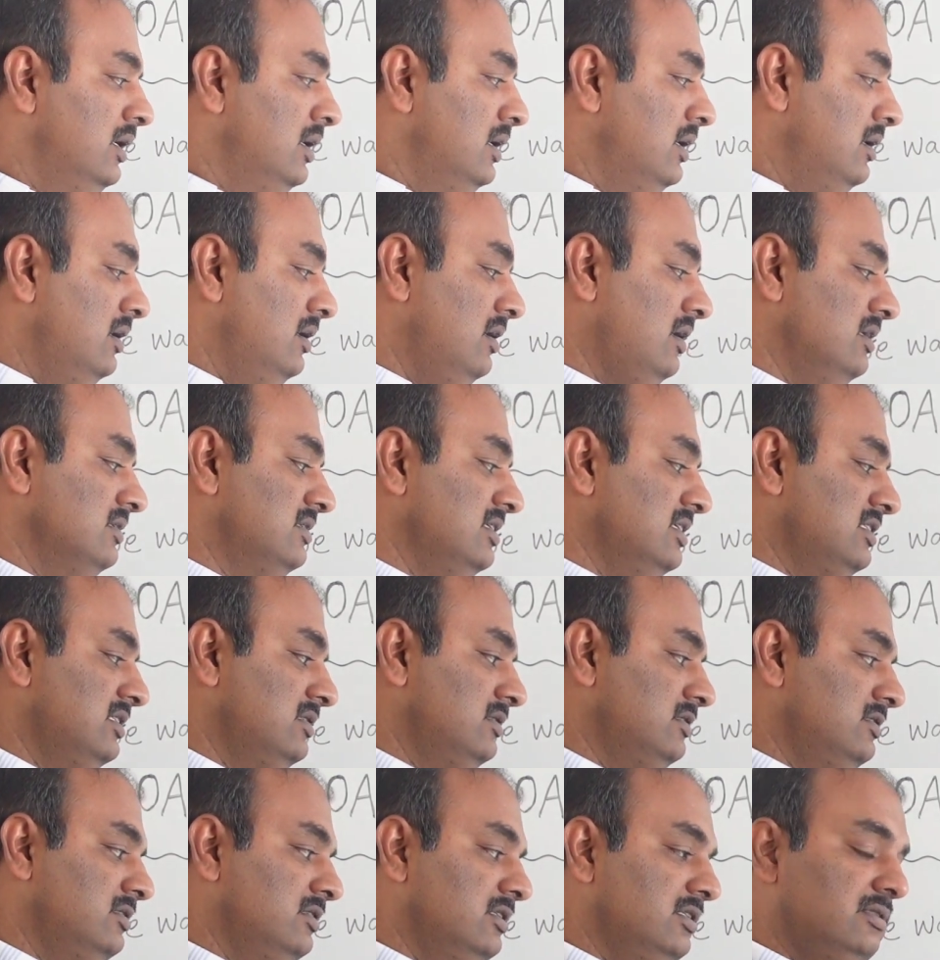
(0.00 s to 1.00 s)
loss
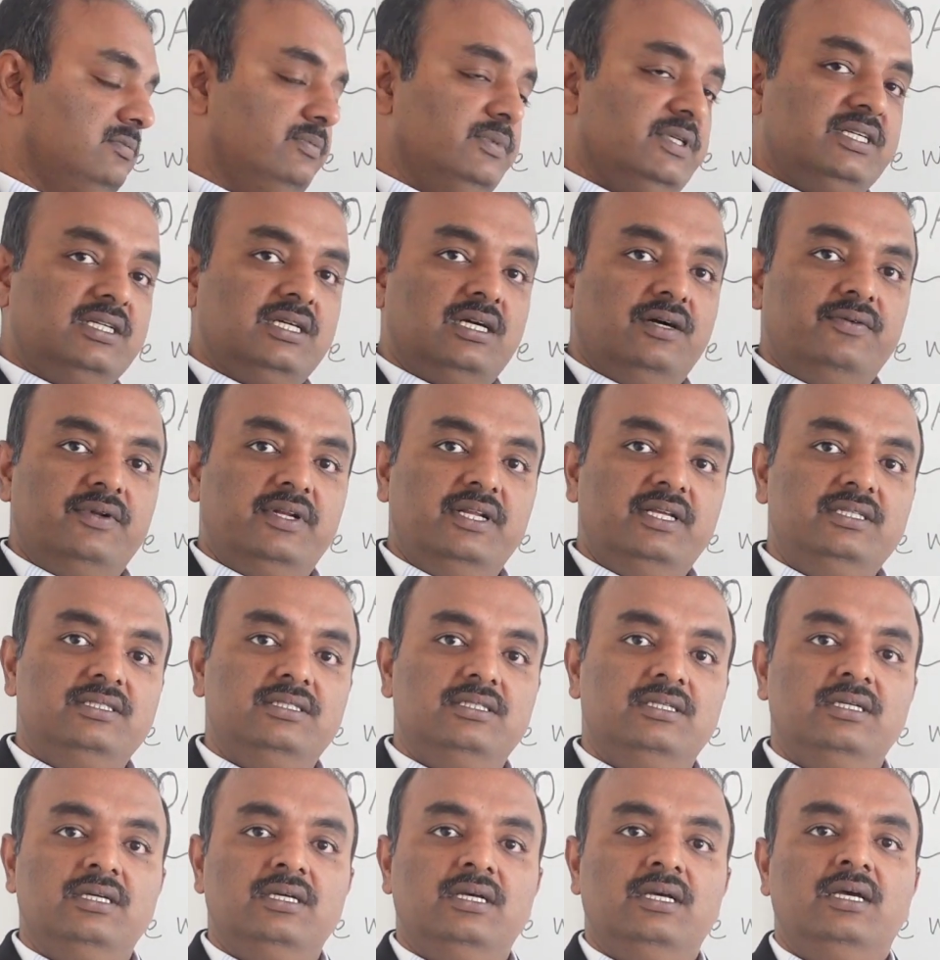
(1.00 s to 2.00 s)
assessment coverage,
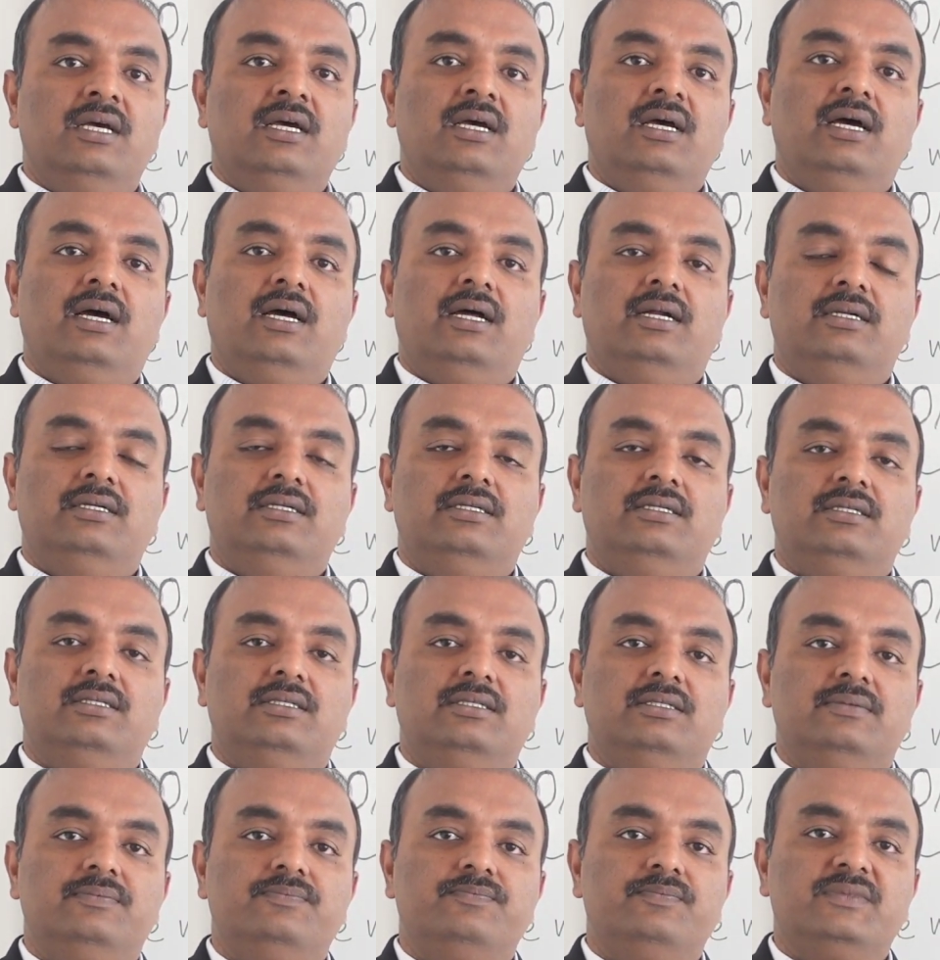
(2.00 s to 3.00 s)
and
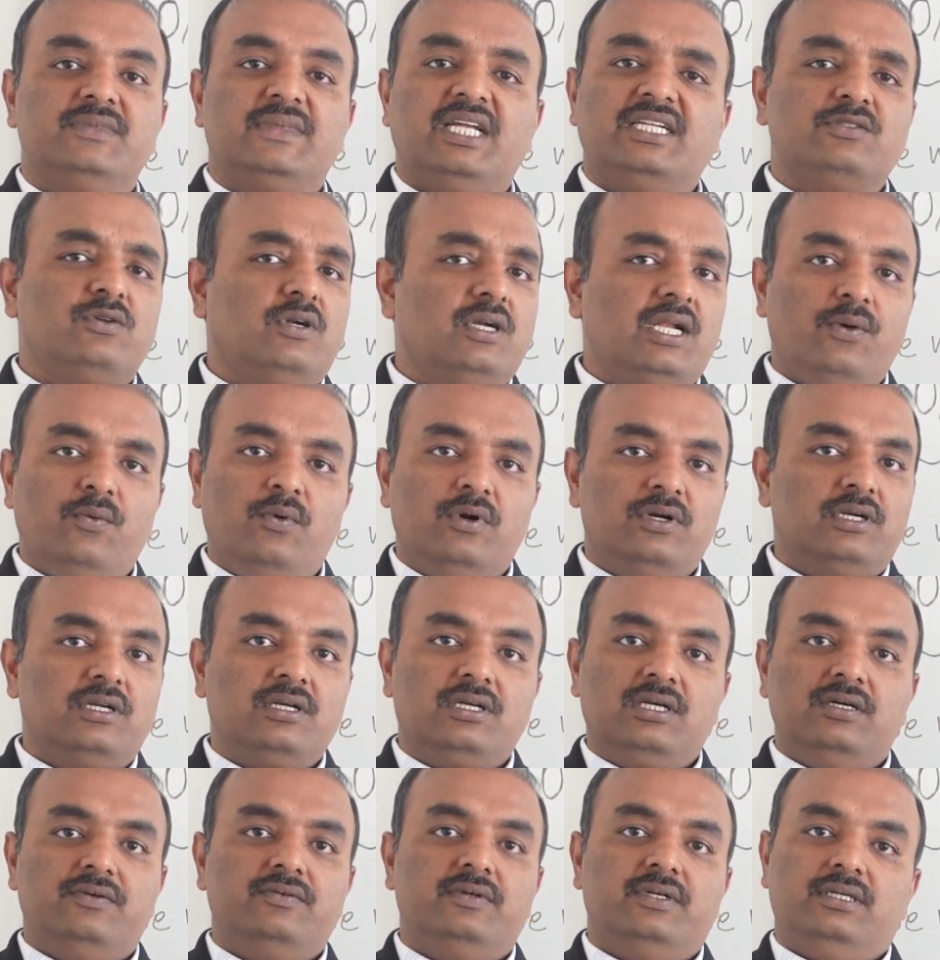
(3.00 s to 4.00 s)
that's what I wanted to
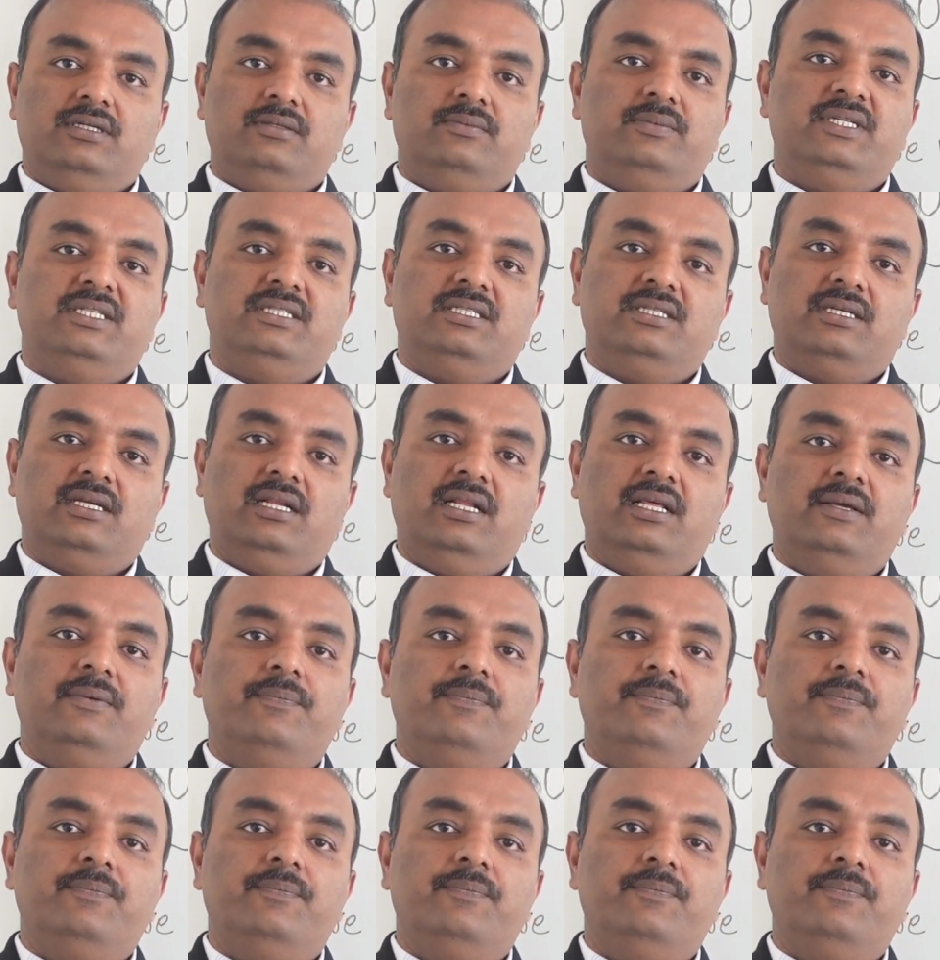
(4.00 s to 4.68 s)
cover basically.